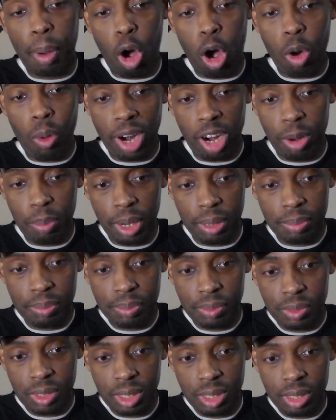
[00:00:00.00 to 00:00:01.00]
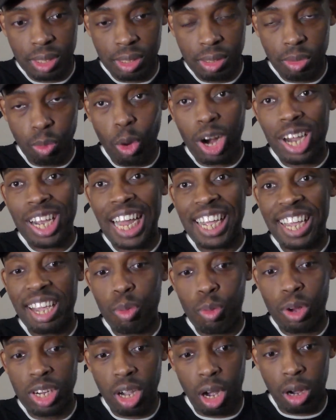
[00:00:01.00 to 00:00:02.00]
ball right here, man. Where can
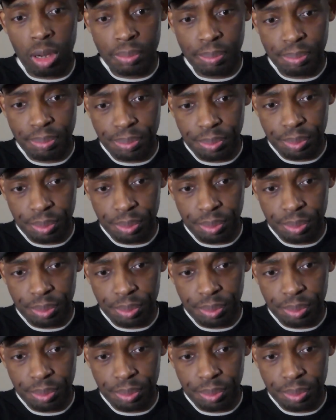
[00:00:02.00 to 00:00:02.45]
I get one, y'all?